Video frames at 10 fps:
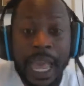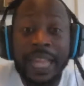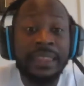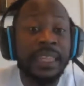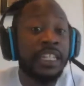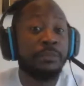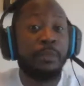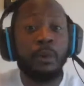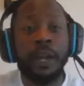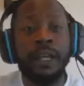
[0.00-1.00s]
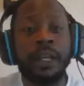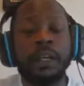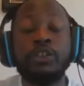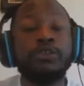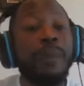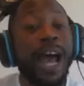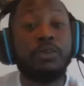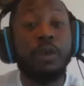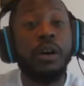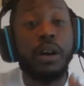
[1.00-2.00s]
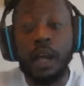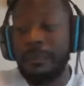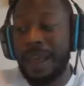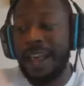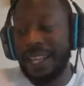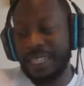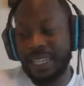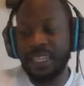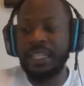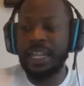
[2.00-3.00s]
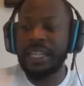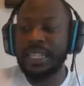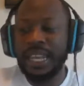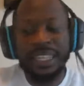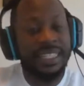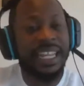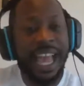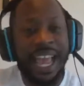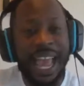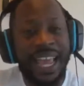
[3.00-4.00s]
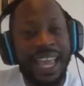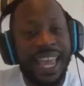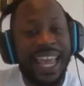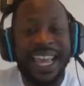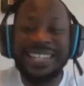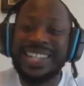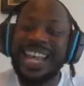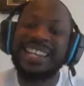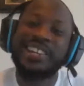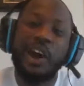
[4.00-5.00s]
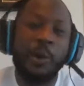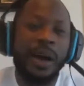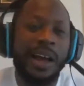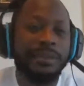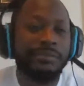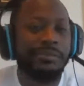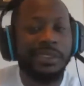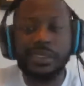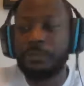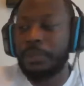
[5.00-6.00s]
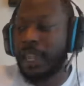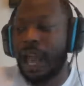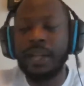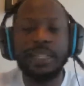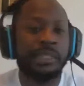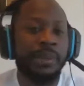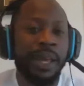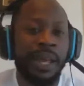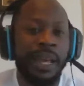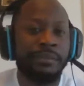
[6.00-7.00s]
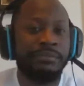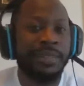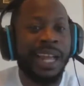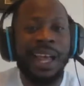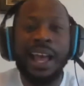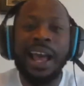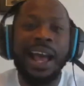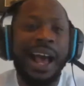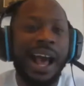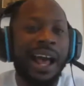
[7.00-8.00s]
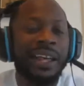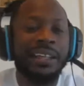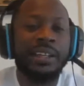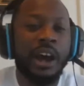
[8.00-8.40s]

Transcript: At this point, you might as well come out as an NCAA and say, you know what? To be honest, man, you